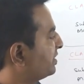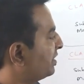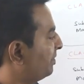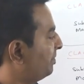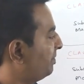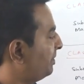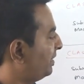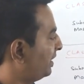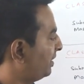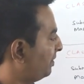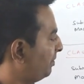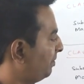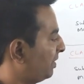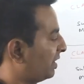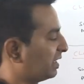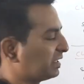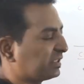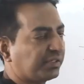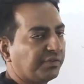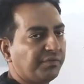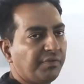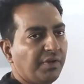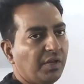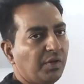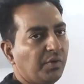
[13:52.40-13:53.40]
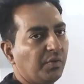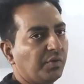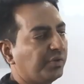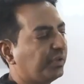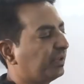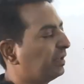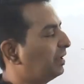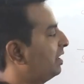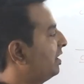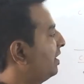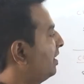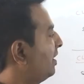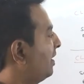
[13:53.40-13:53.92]
subnet mask
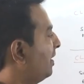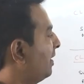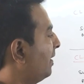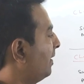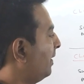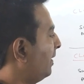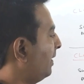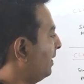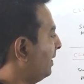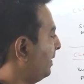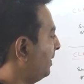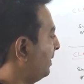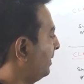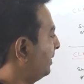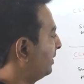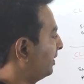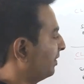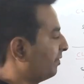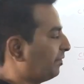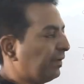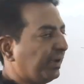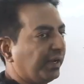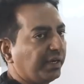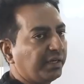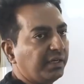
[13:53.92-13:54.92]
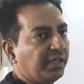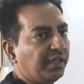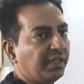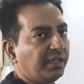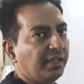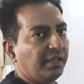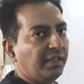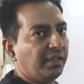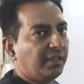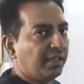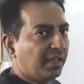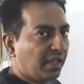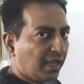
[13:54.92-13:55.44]
values reflecting
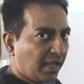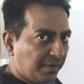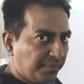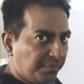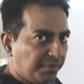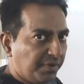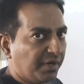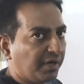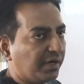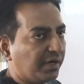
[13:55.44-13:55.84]
in the IP